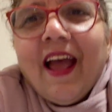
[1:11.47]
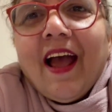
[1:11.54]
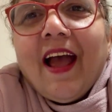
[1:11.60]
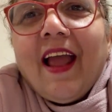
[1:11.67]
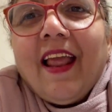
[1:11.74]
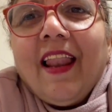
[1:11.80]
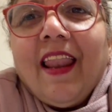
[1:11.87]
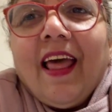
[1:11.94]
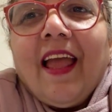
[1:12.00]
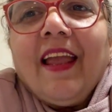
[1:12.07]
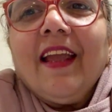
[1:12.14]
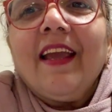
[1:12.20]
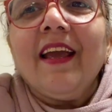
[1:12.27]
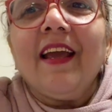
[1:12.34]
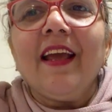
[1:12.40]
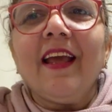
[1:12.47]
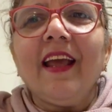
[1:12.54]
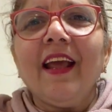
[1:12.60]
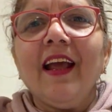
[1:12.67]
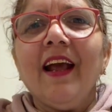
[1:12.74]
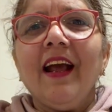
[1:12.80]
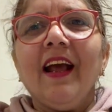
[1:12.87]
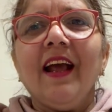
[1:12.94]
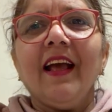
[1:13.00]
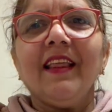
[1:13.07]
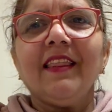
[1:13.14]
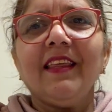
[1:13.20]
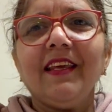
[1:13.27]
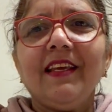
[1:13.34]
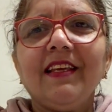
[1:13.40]
I like
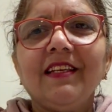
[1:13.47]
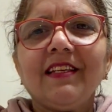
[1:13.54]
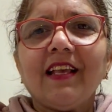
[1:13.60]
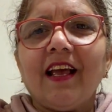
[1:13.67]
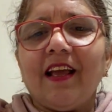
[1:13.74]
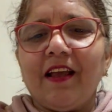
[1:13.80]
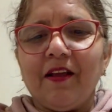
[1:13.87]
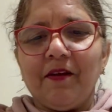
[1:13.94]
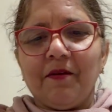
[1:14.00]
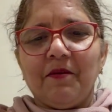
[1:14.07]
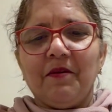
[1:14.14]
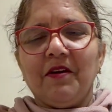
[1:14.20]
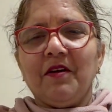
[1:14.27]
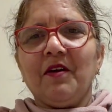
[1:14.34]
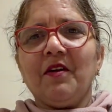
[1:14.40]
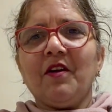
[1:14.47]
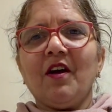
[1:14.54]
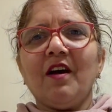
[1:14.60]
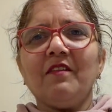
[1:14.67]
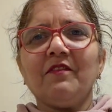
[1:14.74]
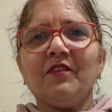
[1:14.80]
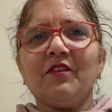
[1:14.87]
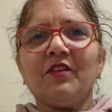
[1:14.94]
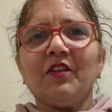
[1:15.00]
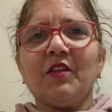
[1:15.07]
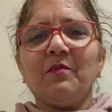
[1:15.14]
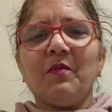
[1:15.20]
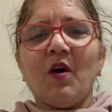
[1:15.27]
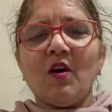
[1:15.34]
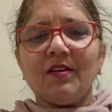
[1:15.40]
these cover, the
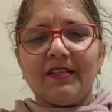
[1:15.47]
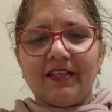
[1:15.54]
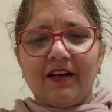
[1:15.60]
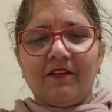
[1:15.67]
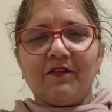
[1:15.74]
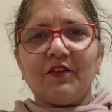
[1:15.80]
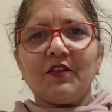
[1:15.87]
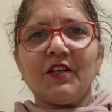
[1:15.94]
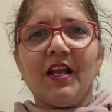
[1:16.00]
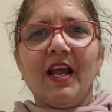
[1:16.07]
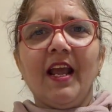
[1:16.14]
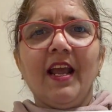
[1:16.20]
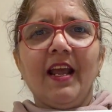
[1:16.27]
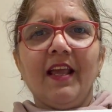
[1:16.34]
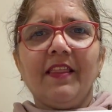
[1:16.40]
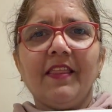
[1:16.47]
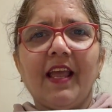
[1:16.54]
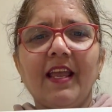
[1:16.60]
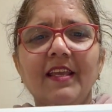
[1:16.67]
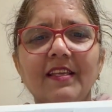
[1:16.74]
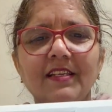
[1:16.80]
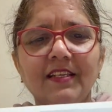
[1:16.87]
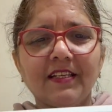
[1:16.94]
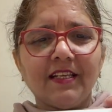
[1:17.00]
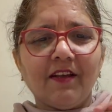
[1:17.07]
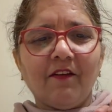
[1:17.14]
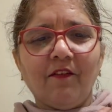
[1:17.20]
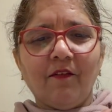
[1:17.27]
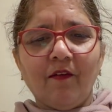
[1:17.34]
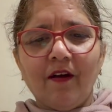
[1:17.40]
box cover. Nice.
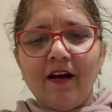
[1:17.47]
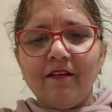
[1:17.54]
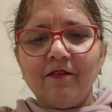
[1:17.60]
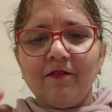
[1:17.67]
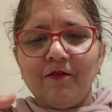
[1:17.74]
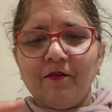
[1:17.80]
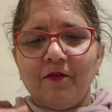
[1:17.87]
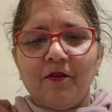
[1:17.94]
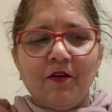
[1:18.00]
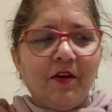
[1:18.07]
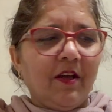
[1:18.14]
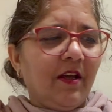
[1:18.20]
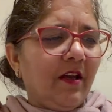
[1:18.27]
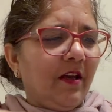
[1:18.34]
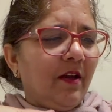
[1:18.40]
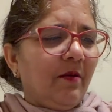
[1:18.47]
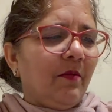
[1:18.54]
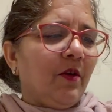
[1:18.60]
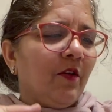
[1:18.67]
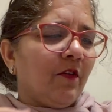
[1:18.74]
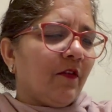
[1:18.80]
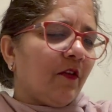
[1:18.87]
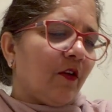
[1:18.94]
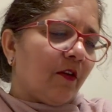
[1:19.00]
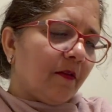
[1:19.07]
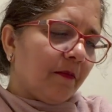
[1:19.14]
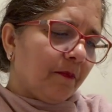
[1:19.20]
Wow. Beautiful.